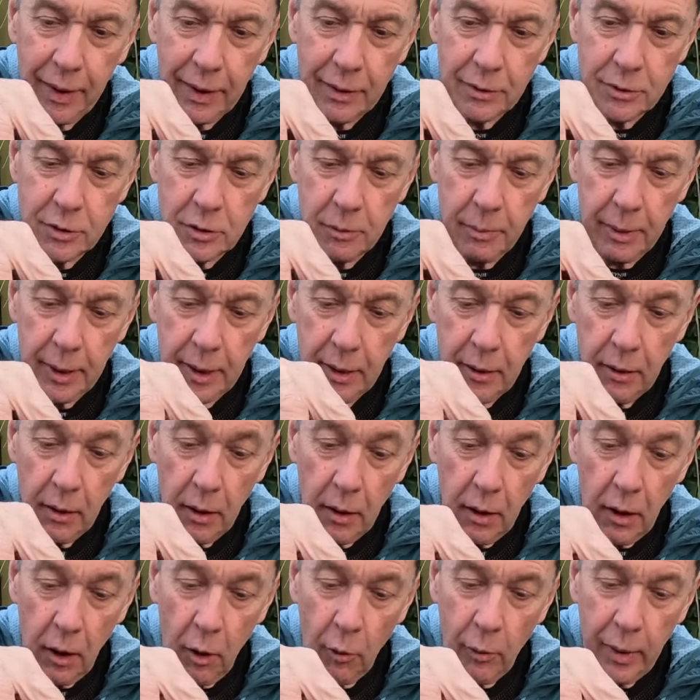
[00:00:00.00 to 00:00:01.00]
that to be
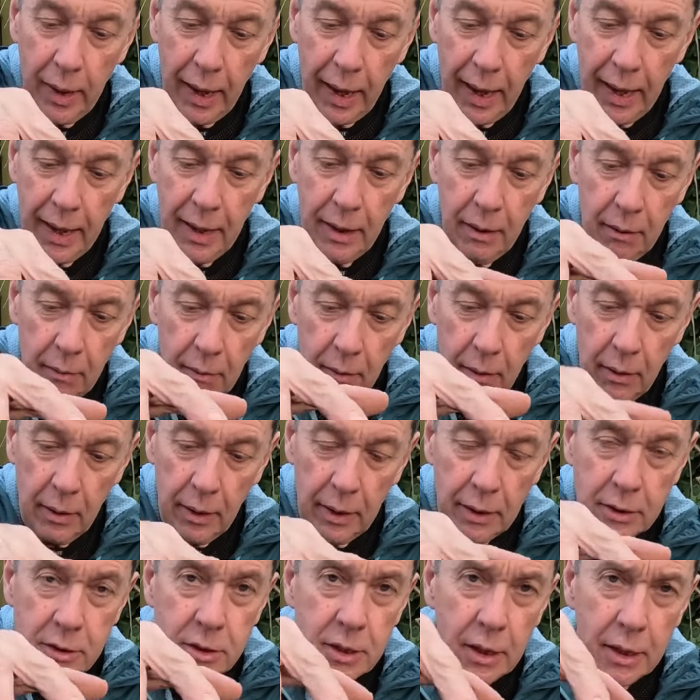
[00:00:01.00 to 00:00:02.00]
okay.
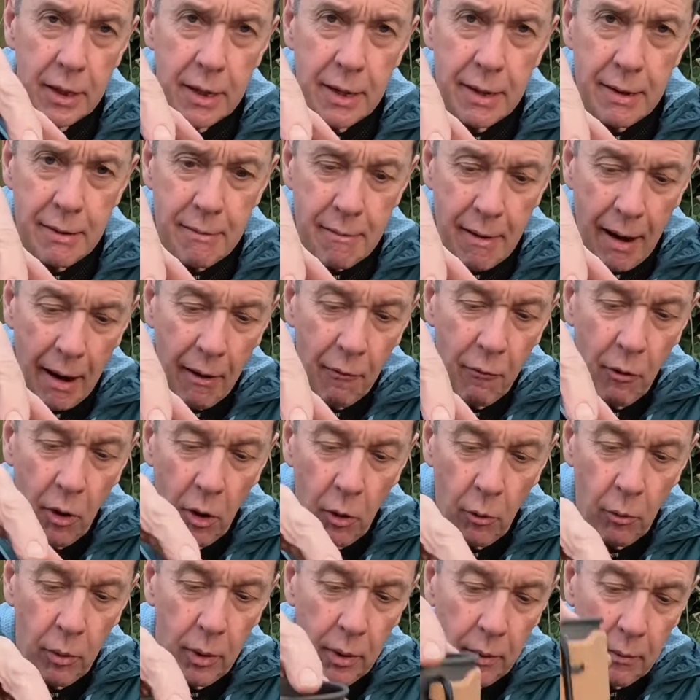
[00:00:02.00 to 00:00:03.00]
It's a narrow